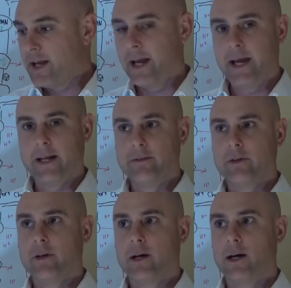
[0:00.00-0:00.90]
And
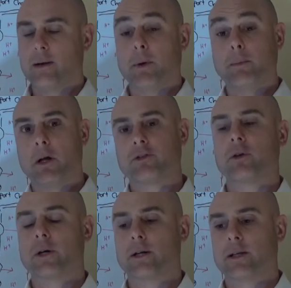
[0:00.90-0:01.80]
I'm also
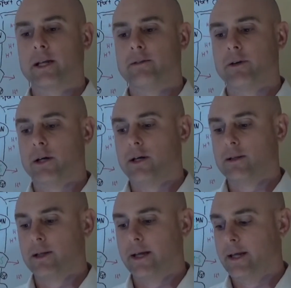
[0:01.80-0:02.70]
going to leave a
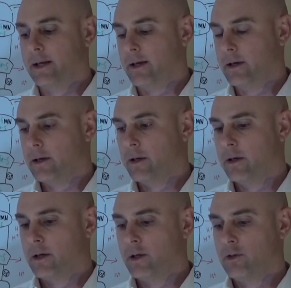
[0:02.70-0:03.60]
link
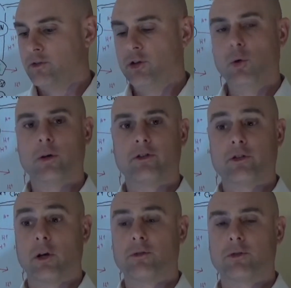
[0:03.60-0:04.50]
to a
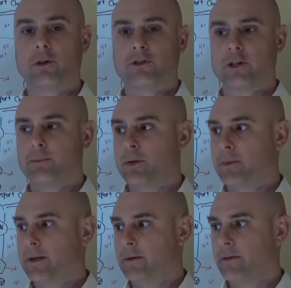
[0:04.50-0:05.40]
sulfur
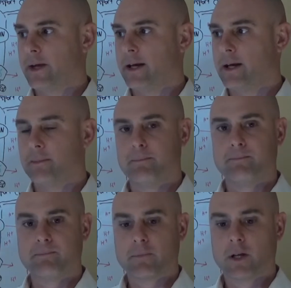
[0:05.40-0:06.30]
supplement that
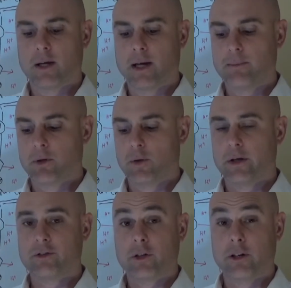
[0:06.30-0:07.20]
I'm going
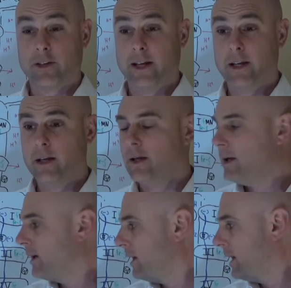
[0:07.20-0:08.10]
to start taking
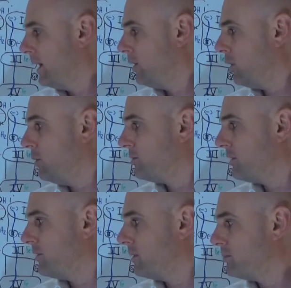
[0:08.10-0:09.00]
in hopes
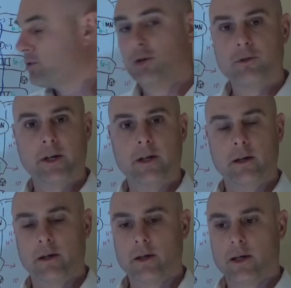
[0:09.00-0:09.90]
of improving
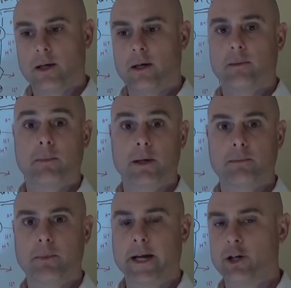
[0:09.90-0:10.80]

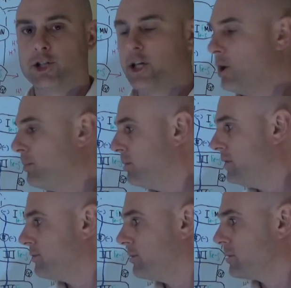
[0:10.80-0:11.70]
my energy
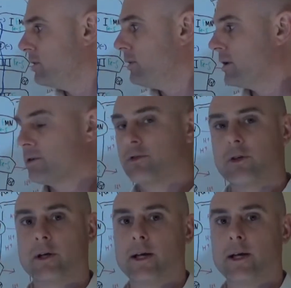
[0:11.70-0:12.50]
output from glucose.